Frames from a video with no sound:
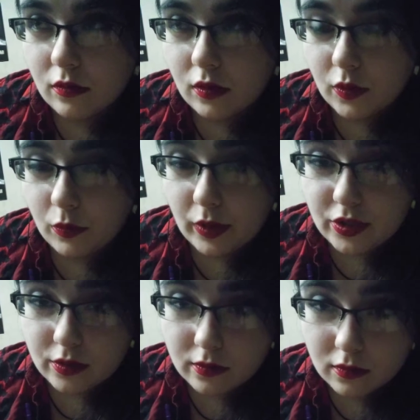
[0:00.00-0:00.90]
because we're
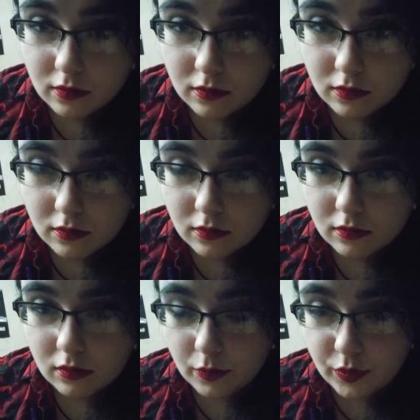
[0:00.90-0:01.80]
witches,
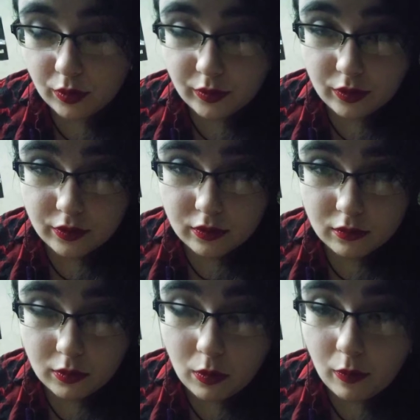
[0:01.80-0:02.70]
we're sorcerers,
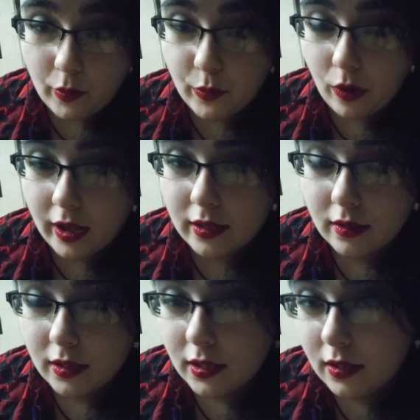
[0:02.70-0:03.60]
we want what we want,
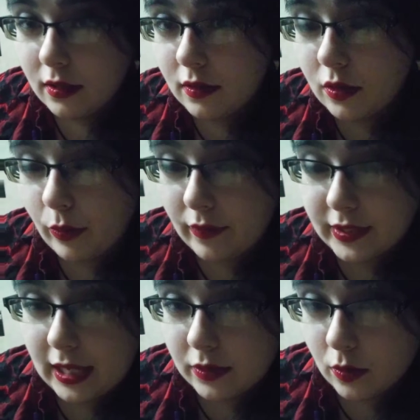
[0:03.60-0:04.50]
so we have to get